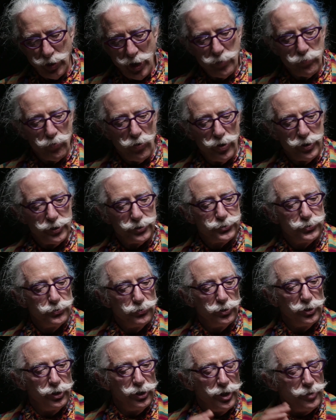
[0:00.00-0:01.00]
I wanted to
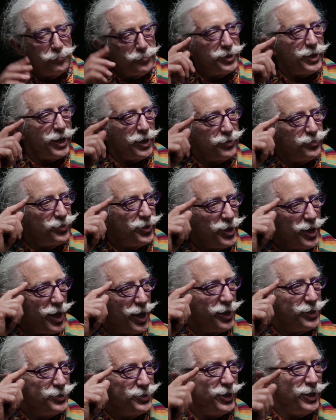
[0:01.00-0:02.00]
eliminate the
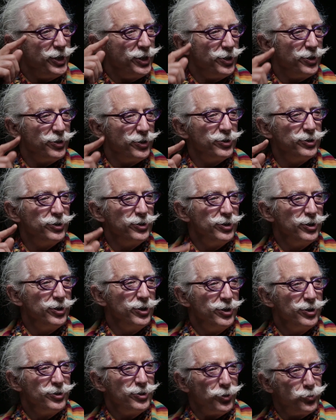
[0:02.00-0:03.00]
idea
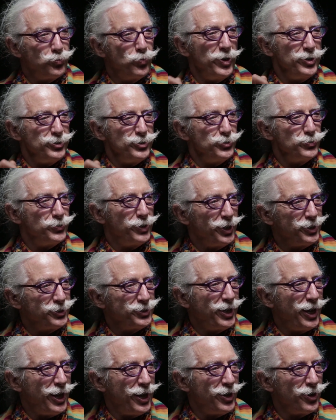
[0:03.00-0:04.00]
that when you get
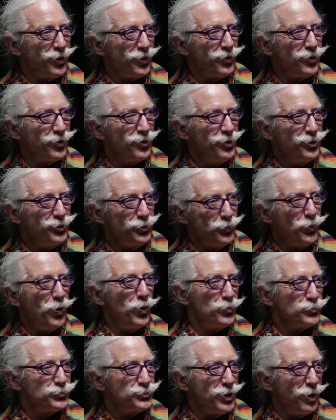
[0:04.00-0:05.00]
care, you
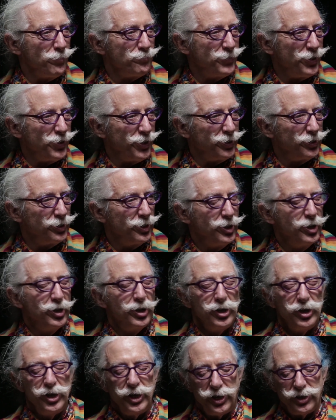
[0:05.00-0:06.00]
owe something.
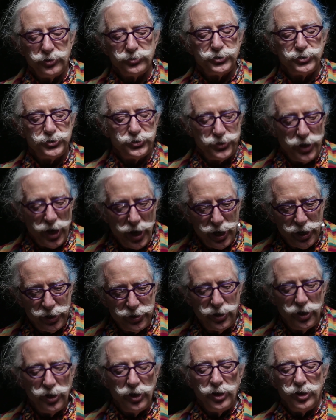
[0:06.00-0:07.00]

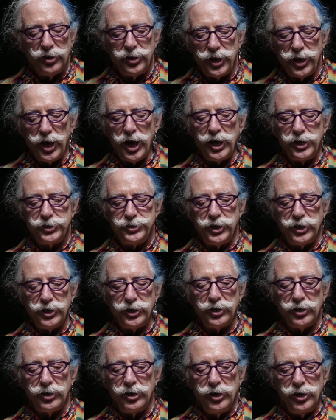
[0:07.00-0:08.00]
Instead, the
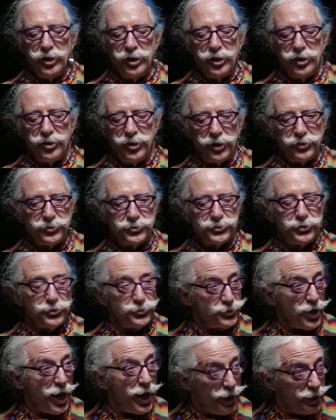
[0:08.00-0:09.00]
idea that
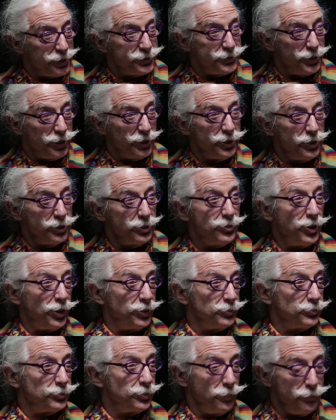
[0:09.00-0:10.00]
society,
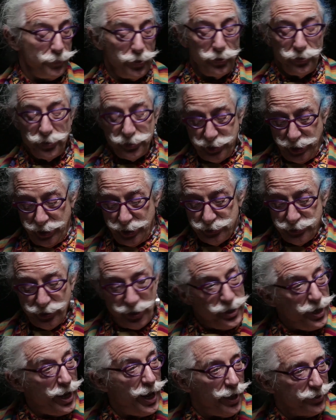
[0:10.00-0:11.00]
that community is a
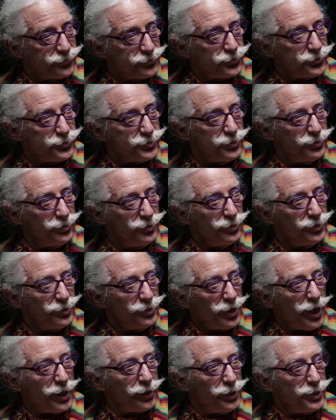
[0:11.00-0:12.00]
nest,
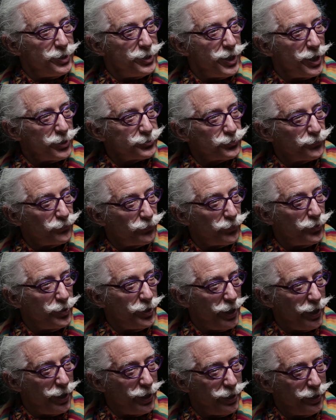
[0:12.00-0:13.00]
like a nest for an
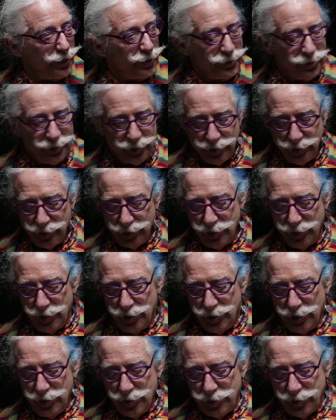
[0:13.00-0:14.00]
egg.
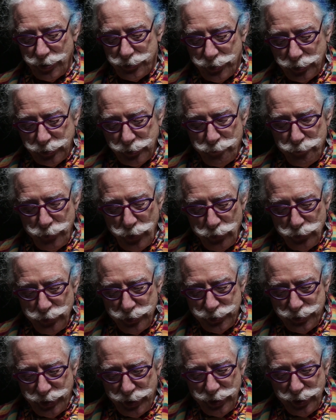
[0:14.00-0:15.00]
That the
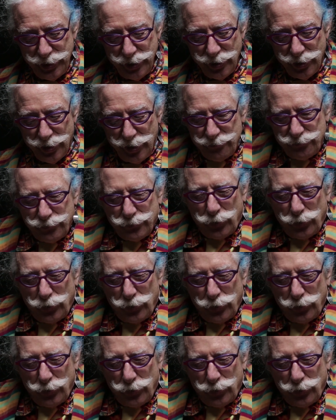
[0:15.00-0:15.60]
community, of